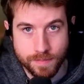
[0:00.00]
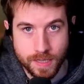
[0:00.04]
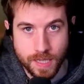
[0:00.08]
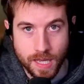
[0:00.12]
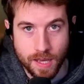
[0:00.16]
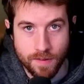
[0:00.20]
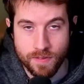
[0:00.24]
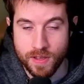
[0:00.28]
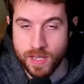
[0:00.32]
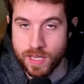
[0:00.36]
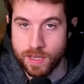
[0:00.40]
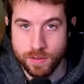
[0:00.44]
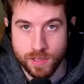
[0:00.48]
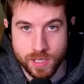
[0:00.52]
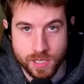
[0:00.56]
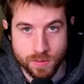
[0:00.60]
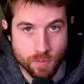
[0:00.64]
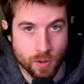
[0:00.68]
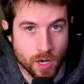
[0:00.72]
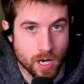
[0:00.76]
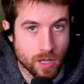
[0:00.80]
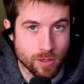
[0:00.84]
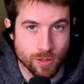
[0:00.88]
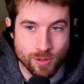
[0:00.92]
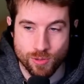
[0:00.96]
If it's
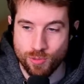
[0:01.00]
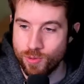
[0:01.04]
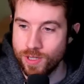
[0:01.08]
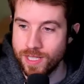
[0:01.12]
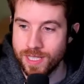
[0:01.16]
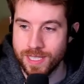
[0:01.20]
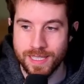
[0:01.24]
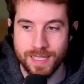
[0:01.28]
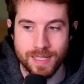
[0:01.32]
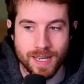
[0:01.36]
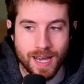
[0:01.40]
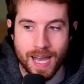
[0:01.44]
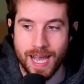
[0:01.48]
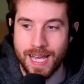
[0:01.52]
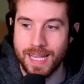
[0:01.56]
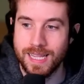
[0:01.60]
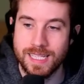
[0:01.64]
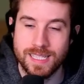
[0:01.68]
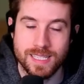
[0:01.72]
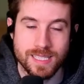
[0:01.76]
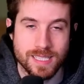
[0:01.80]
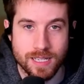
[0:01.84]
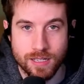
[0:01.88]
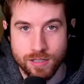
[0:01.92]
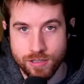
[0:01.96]
one of those really highly
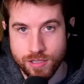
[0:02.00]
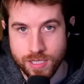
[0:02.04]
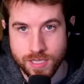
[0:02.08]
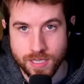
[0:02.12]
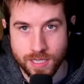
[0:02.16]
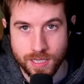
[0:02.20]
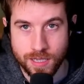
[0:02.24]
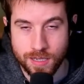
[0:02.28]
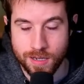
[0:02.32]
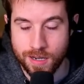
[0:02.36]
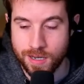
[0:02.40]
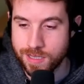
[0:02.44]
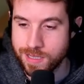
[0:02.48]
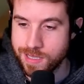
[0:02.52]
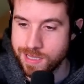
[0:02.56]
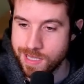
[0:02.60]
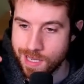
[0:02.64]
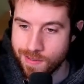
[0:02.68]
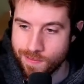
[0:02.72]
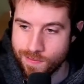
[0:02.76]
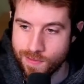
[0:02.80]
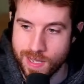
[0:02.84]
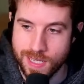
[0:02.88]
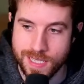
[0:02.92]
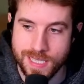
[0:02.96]
synergistic cards,
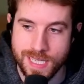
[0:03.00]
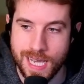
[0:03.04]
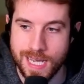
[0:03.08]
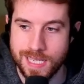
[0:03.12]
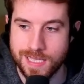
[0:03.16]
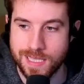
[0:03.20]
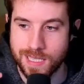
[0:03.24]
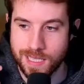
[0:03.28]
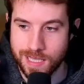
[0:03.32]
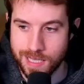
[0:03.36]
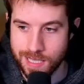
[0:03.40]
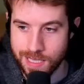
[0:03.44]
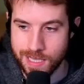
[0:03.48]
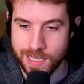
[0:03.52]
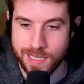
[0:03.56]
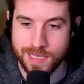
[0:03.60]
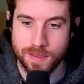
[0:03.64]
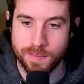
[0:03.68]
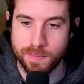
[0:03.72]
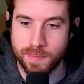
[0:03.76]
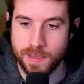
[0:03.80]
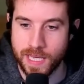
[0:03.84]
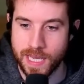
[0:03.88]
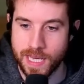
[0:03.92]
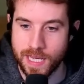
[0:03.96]
then fantastic. You get to
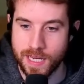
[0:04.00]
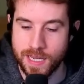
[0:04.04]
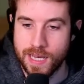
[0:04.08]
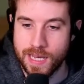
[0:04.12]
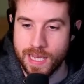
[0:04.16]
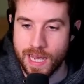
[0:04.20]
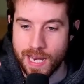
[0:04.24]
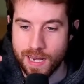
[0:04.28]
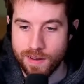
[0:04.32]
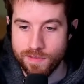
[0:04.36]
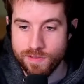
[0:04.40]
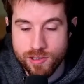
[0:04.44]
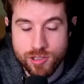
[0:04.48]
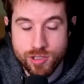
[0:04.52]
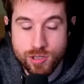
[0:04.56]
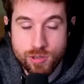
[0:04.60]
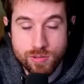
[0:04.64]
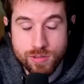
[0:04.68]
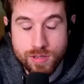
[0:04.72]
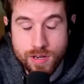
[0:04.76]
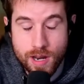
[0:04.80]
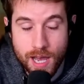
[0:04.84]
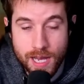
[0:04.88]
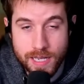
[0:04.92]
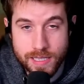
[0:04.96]
play it. And if you
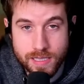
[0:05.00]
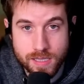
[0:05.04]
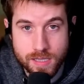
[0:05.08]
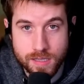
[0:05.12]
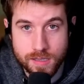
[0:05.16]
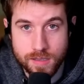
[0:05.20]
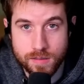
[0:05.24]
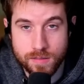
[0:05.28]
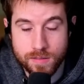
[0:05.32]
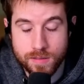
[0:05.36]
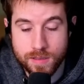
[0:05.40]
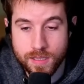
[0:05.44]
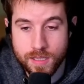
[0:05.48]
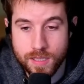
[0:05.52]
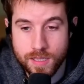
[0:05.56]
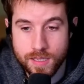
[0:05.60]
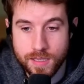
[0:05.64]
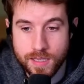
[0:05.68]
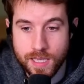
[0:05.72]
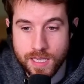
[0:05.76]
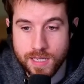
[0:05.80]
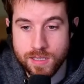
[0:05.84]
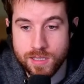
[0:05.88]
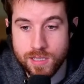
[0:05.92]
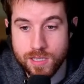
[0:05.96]
choose not to,
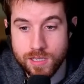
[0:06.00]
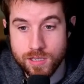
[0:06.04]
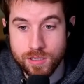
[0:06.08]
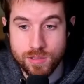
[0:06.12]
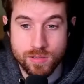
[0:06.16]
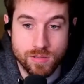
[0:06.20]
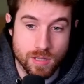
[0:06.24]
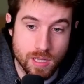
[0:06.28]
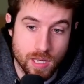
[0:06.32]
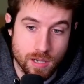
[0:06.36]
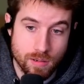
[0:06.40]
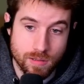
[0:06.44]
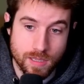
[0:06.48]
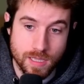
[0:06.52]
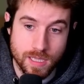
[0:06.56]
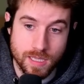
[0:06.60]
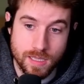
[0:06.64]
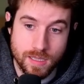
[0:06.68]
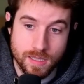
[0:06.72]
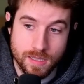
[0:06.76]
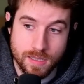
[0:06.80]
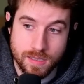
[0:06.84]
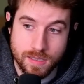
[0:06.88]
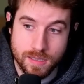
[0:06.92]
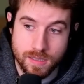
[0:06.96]
then you can use
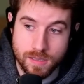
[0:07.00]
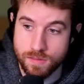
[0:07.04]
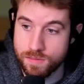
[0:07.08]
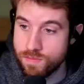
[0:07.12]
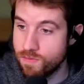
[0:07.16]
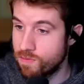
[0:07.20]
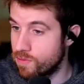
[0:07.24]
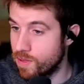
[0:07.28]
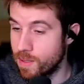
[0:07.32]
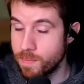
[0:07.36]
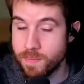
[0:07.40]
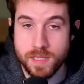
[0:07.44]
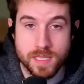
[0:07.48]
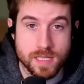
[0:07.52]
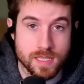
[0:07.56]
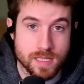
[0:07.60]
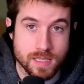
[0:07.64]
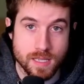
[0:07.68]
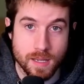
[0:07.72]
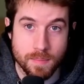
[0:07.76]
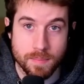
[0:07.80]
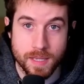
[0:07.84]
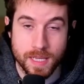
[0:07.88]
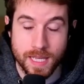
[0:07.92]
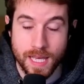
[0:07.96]
Loki to flip it to
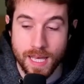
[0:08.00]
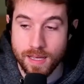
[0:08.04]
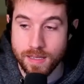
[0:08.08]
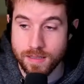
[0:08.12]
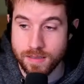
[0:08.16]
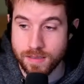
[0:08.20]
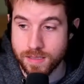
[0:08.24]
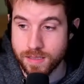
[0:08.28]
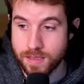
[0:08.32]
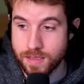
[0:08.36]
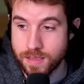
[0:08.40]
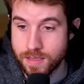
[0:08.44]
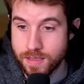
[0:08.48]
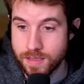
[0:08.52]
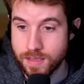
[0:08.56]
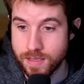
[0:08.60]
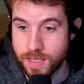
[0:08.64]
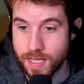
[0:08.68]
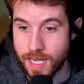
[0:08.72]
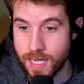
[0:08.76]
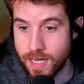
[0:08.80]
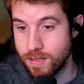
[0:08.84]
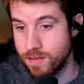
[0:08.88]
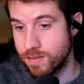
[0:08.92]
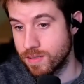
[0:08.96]
something else
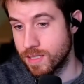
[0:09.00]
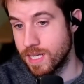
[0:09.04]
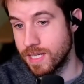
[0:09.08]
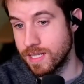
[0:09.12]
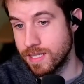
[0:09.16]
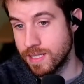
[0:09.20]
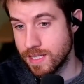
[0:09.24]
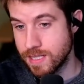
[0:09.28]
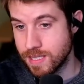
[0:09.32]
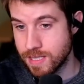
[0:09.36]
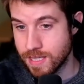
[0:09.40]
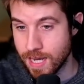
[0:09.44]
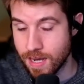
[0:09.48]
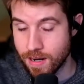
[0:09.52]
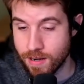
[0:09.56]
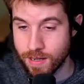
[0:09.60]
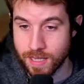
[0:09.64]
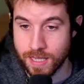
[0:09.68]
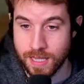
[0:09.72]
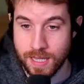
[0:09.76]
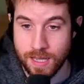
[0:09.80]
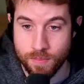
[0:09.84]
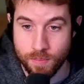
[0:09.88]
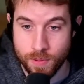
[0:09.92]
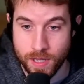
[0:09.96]
and it'll get discounted.
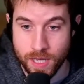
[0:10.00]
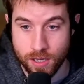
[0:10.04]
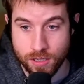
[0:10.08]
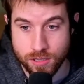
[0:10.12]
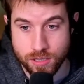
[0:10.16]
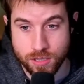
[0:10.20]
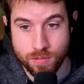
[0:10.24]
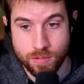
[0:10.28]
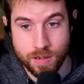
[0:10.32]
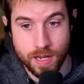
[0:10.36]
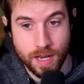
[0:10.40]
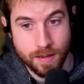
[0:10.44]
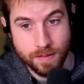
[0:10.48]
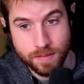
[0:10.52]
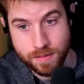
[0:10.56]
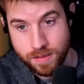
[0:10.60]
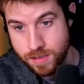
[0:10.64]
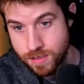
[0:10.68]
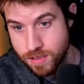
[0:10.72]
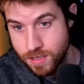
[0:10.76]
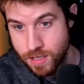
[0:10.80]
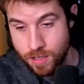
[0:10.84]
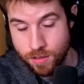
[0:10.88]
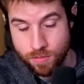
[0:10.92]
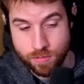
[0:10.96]
And then we also got,
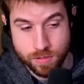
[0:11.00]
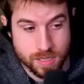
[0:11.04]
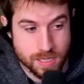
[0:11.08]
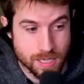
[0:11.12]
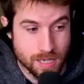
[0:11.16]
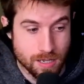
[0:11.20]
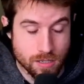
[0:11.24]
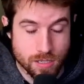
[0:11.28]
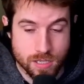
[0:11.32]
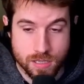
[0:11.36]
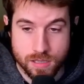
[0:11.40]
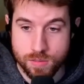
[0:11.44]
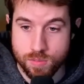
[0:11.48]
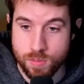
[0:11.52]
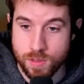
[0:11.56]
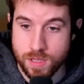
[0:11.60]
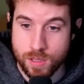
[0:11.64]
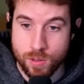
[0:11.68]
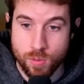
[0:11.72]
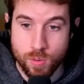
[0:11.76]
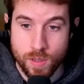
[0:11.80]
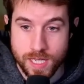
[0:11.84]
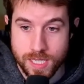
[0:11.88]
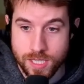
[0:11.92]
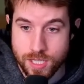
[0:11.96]
synergies with
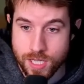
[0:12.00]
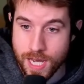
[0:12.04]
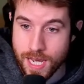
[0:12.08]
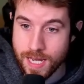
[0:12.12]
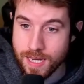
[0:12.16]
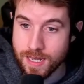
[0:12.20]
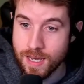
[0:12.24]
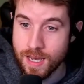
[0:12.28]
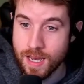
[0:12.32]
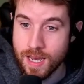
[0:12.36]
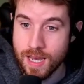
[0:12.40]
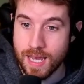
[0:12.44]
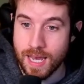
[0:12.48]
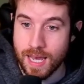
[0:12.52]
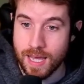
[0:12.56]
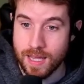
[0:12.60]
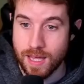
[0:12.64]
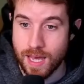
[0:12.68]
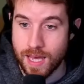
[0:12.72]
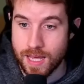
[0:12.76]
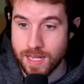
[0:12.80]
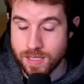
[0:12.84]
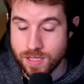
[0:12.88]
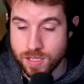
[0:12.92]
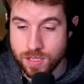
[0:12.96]
Quinjet
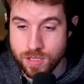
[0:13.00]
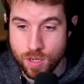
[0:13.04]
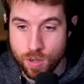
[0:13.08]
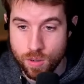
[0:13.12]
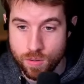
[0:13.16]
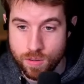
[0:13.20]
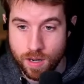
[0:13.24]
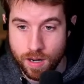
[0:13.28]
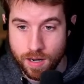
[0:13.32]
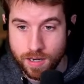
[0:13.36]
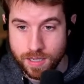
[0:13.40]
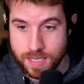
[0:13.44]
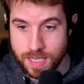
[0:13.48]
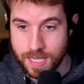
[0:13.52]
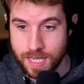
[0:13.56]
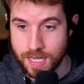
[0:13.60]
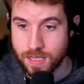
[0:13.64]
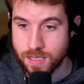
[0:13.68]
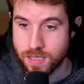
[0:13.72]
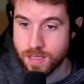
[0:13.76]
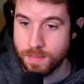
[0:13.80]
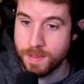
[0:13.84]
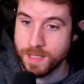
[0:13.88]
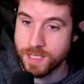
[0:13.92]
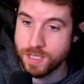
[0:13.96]
and Snowguard to get
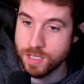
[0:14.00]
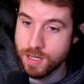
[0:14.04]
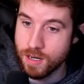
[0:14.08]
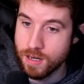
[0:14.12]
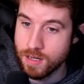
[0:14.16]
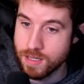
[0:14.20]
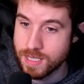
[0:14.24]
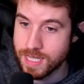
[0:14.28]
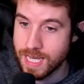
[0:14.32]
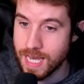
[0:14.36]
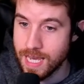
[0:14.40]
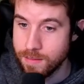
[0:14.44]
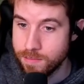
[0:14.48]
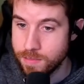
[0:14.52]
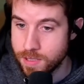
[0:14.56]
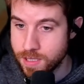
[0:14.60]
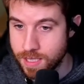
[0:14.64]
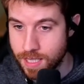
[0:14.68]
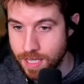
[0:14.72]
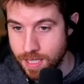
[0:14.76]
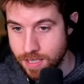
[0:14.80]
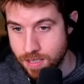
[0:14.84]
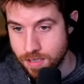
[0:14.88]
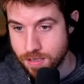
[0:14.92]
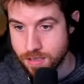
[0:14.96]
us a bunch of cards, Cable to
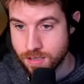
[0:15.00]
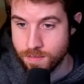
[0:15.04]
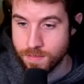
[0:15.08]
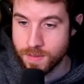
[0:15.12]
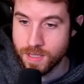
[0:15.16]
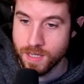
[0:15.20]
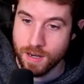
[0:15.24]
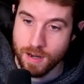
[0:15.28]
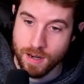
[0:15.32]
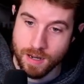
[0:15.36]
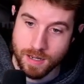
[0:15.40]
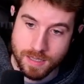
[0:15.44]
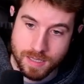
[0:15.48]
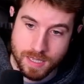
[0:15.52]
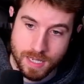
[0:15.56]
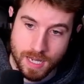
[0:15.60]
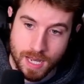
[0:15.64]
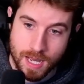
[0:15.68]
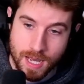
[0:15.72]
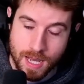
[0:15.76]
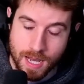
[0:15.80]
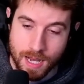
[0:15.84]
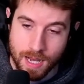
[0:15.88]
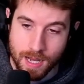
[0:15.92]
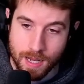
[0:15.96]
get us some cards.
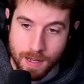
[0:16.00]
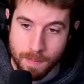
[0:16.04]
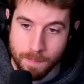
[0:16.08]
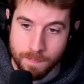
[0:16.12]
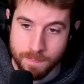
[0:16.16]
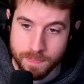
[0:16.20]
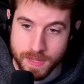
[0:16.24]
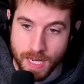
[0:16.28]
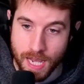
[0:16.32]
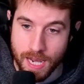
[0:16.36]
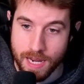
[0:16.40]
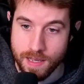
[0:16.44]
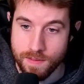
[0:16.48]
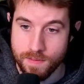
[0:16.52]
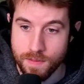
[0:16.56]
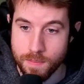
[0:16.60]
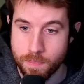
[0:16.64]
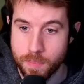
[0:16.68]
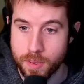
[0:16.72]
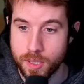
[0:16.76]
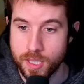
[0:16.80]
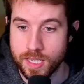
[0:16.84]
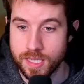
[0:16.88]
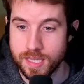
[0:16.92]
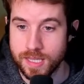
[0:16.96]
I even
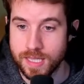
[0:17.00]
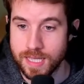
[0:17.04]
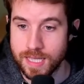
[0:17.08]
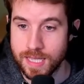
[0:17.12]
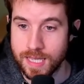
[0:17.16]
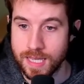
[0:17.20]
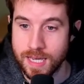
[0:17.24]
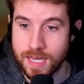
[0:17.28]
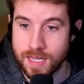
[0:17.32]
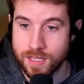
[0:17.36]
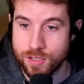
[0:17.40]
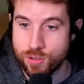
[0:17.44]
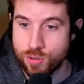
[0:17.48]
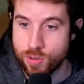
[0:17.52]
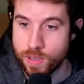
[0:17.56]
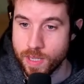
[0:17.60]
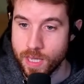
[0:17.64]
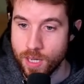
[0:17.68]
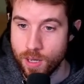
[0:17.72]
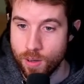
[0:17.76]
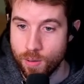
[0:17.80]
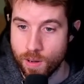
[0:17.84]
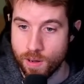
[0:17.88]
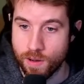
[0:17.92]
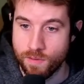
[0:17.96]
put in the
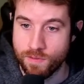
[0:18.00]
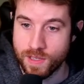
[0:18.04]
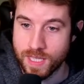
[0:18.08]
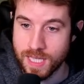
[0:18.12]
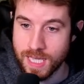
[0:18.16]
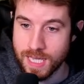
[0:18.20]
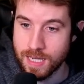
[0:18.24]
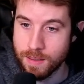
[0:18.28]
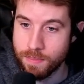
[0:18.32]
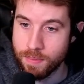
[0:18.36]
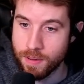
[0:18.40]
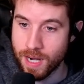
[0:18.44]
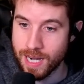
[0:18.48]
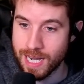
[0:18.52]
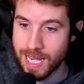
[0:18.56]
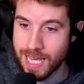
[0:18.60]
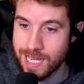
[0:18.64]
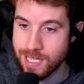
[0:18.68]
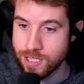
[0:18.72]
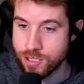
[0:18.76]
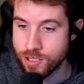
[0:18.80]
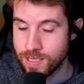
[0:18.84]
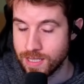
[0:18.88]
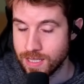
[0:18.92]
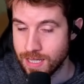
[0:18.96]
trio of Kitty Pryde,
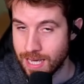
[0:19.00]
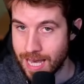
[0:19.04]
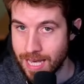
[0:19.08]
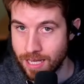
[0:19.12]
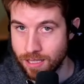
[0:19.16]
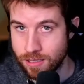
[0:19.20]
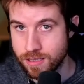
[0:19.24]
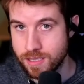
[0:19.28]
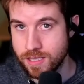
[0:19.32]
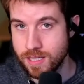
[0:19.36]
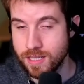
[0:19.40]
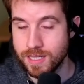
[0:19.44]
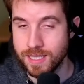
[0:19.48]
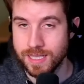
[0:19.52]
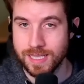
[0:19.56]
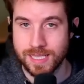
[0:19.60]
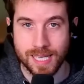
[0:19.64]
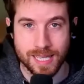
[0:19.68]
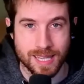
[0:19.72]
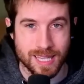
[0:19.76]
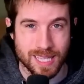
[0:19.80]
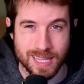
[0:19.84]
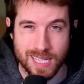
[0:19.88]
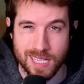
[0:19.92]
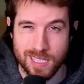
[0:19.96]
Angela, Elsa, because I
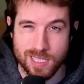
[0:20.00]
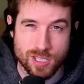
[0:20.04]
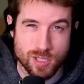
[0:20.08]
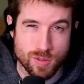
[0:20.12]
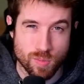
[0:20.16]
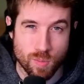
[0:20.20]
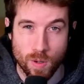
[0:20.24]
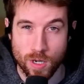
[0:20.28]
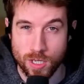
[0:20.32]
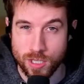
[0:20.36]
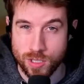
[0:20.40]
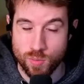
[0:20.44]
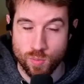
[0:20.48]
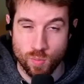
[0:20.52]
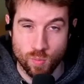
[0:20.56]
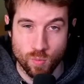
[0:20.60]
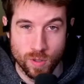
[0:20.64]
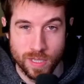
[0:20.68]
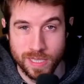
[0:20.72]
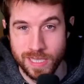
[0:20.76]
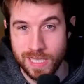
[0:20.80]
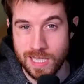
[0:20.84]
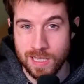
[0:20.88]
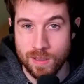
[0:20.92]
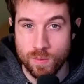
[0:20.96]
think that just works
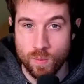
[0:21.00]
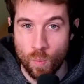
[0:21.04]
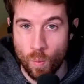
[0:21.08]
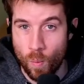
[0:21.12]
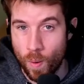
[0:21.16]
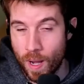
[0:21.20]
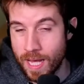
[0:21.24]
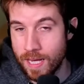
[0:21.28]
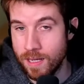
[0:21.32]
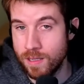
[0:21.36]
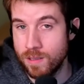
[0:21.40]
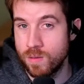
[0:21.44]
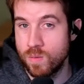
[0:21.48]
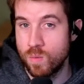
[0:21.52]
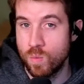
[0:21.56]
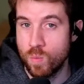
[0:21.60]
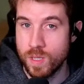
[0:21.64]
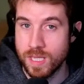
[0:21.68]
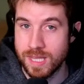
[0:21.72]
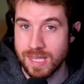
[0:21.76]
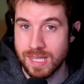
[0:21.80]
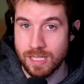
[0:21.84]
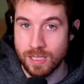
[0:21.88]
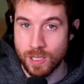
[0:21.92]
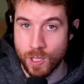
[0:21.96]
really well
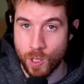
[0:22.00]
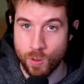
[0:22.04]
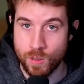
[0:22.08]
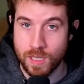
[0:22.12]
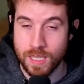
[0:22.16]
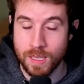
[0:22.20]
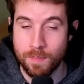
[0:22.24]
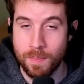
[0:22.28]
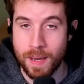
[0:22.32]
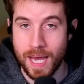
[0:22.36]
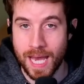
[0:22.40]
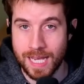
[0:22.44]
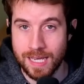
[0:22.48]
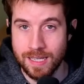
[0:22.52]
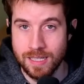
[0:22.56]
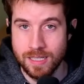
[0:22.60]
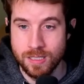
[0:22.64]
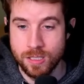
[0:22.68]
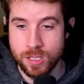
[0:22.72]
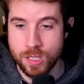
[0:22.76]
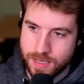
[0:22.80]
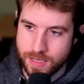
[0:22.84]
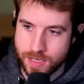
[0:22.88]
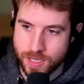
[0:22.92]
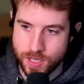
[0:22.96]
with the Loki
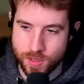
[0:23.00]
package.